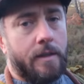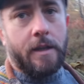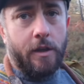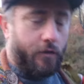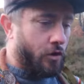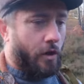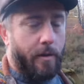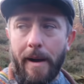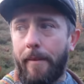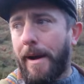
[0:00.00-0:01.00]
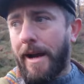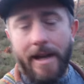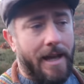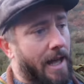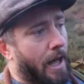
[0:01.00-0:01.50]
and you've just got your backpack
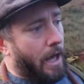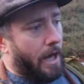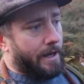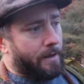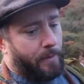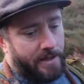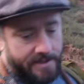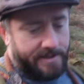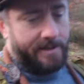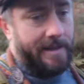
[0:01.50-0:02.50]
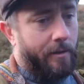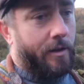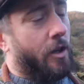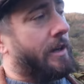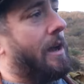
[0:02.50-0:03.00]
and it pisses it down. I
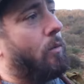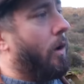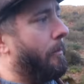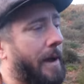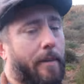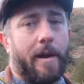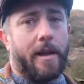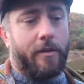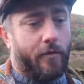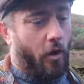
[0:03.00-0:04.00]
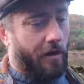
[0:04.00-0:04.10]
don't care what backpack you've got,